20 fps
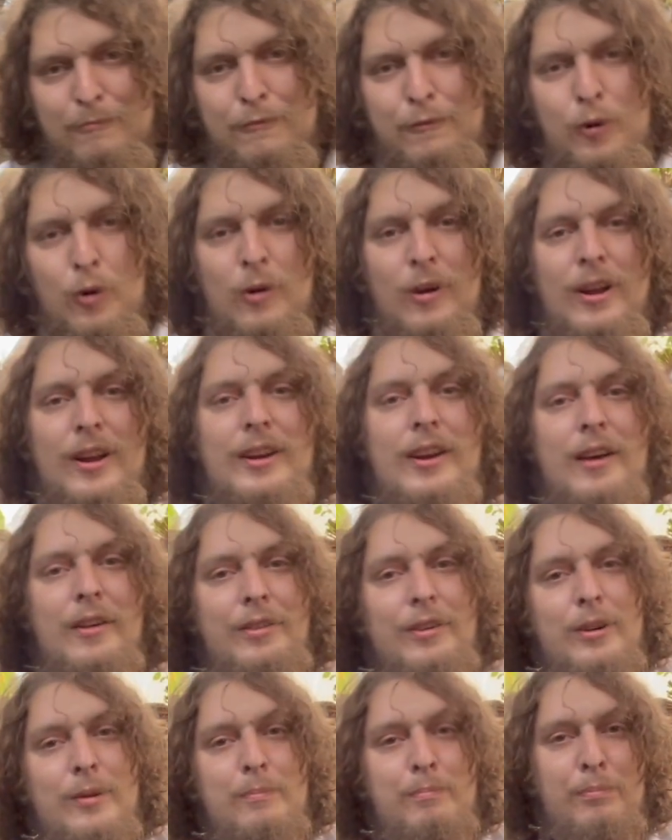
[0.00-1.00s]
for
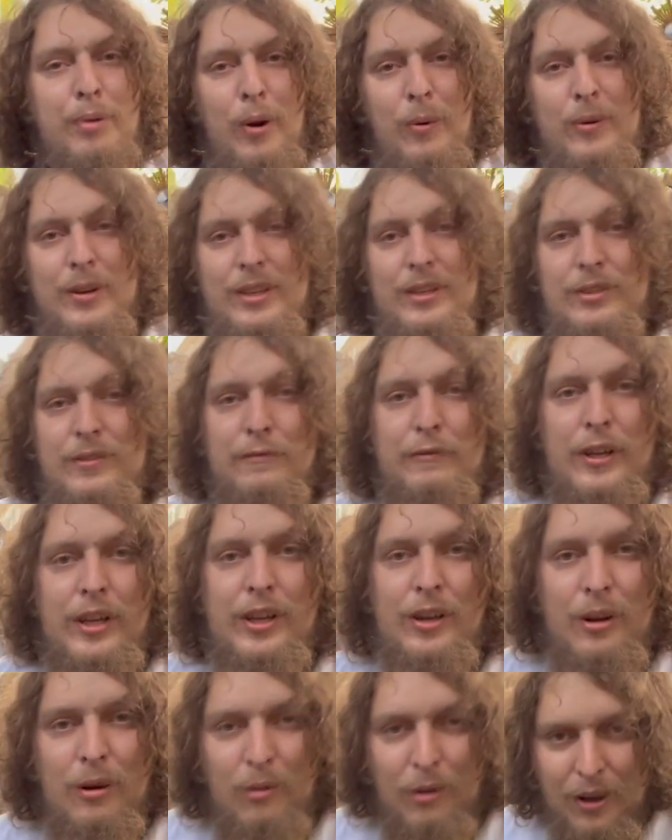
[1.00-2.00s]
another bonus
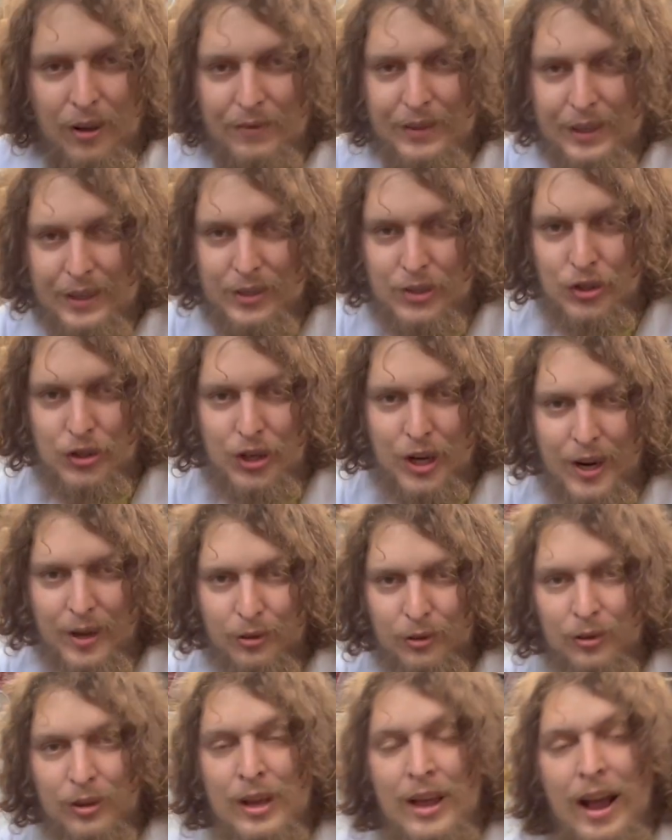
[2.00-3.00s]
video on this
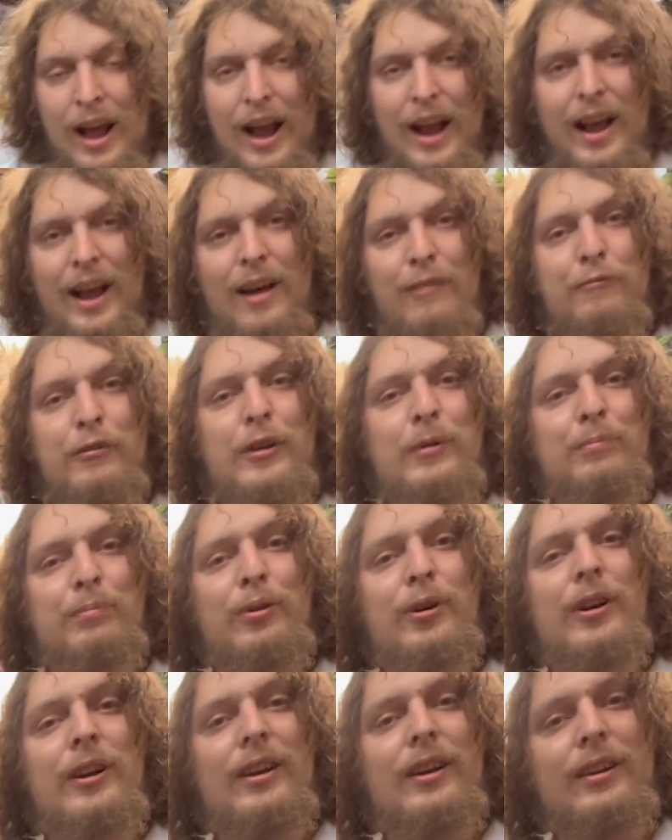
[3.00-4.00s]
channel. I haven't
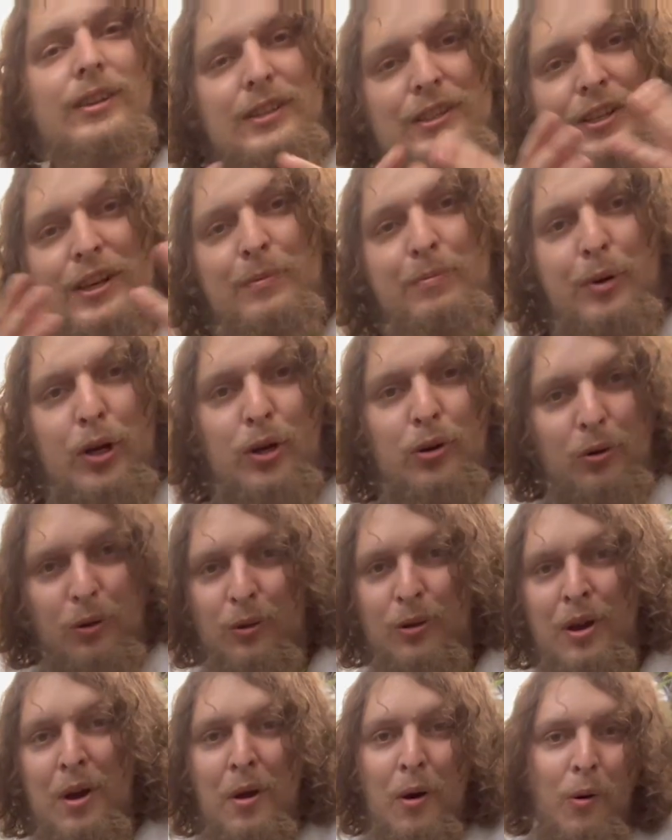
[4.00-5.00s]
put a
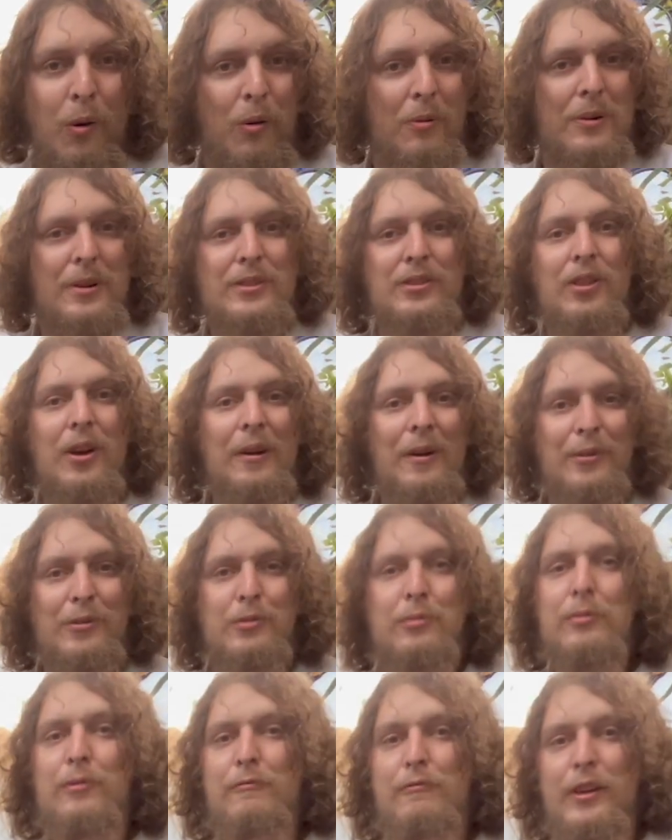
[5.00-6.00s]
typical
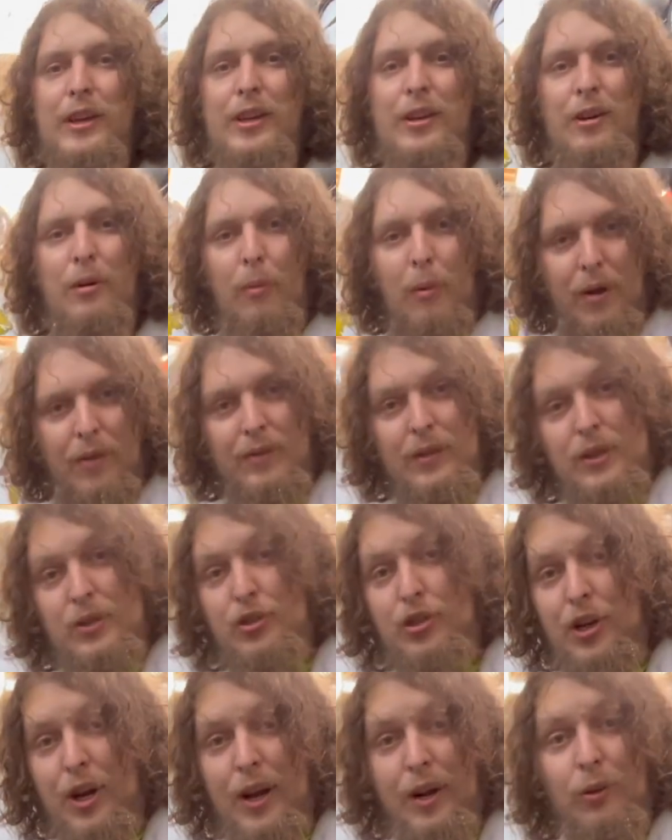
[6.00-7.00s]
horizontal video on this
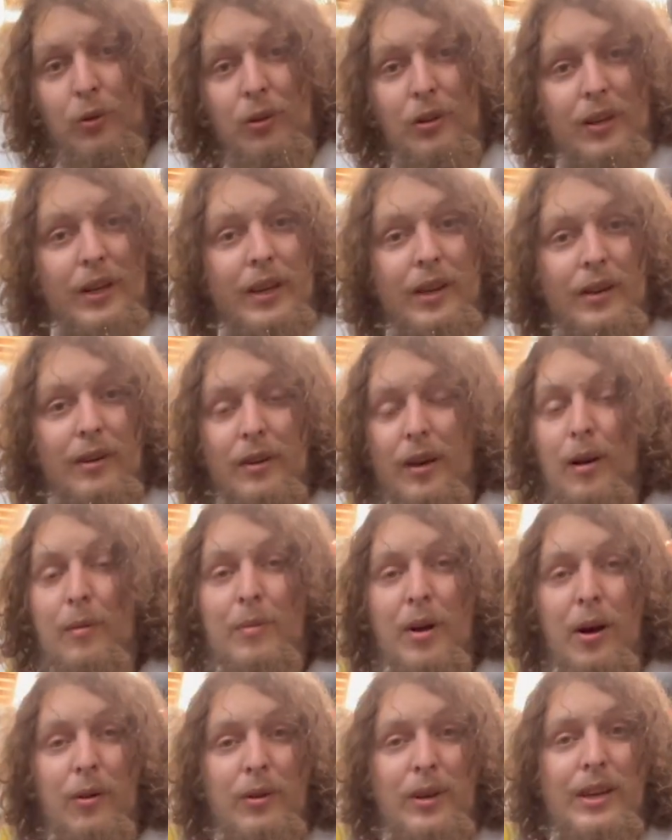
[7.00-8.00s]
channel in
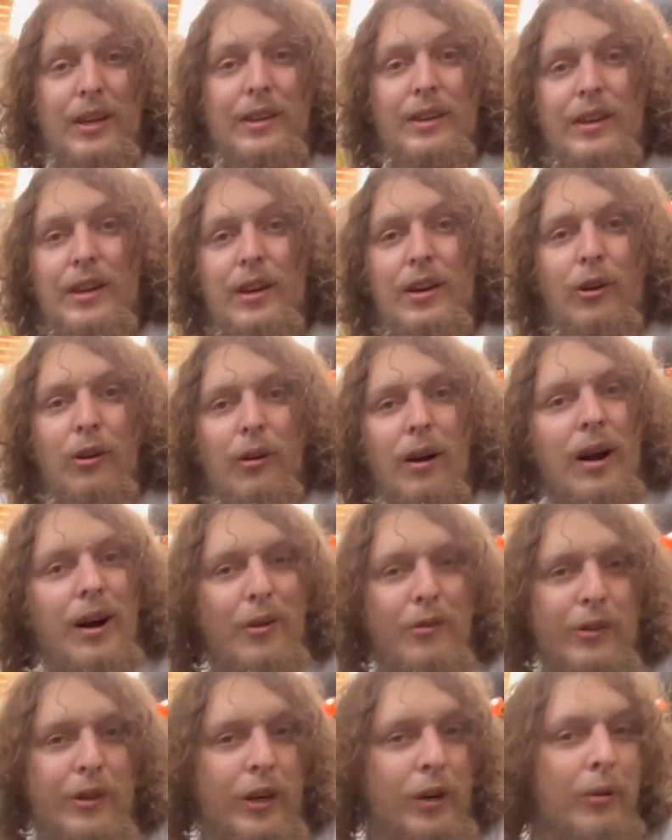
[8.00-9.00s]
about a year,
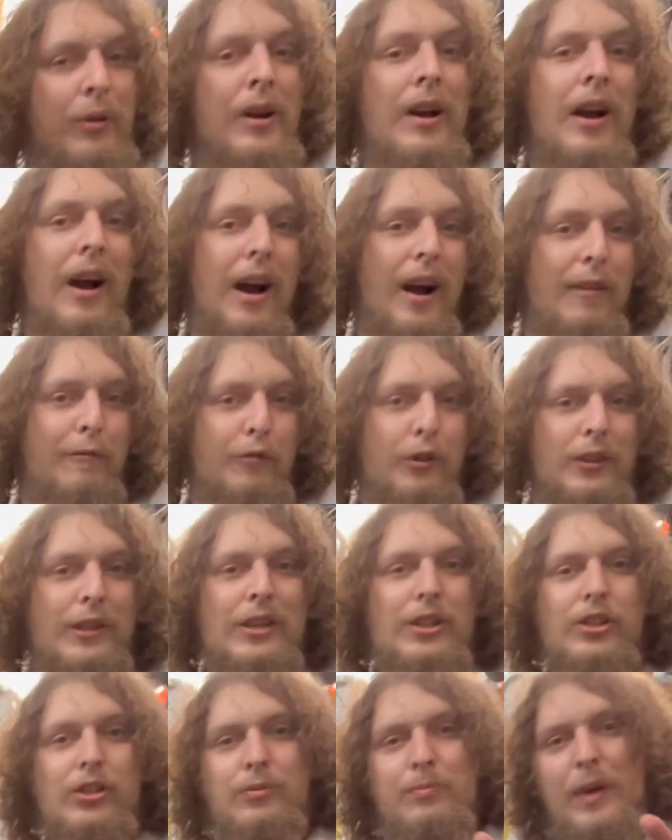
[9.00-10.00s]
although I've
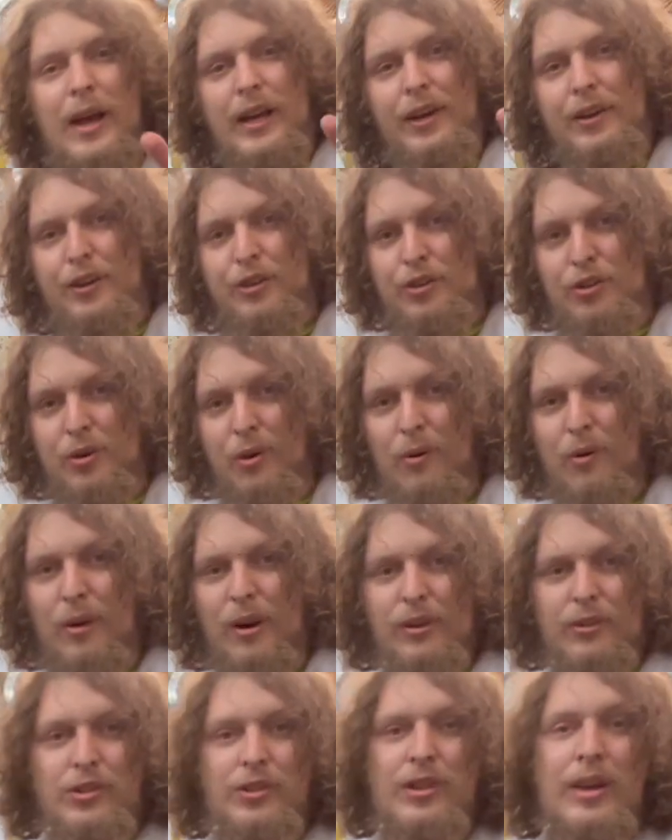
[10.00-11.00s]
released many
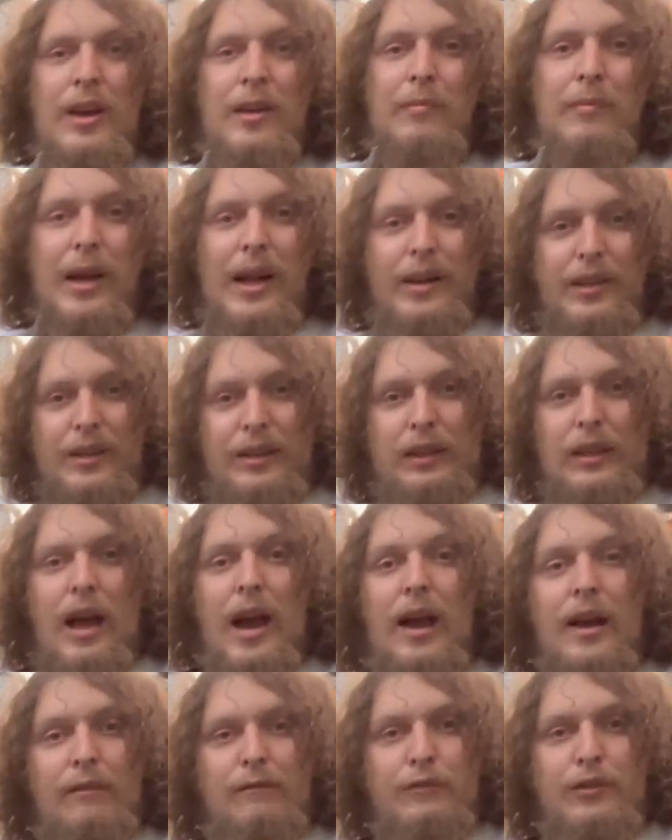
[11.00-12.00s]
shorts, many
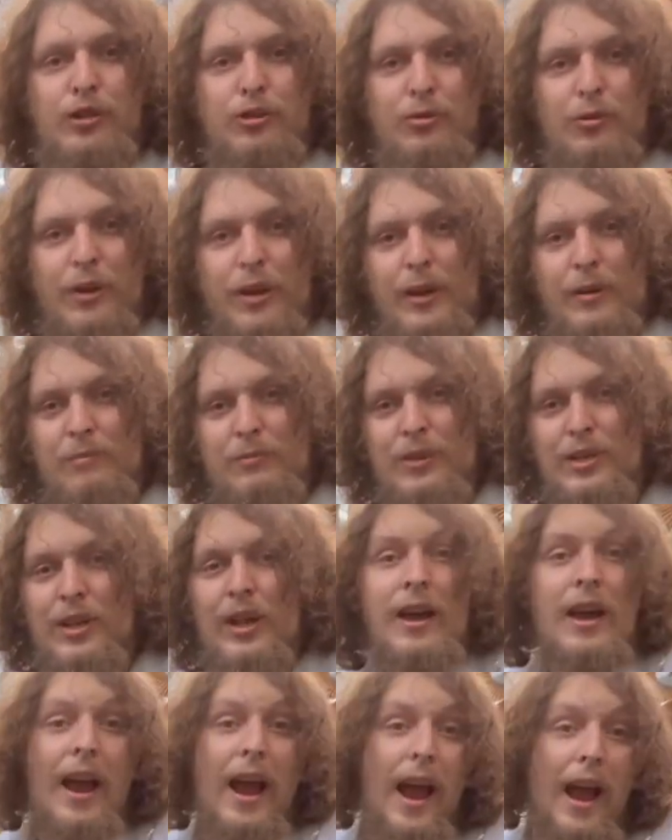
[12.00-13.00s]
live streams,
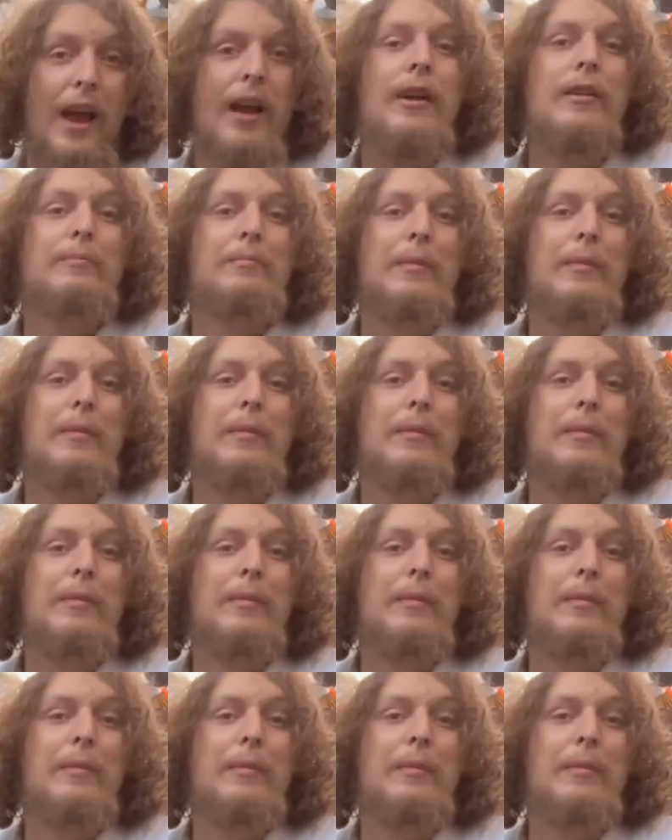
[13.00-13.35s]
and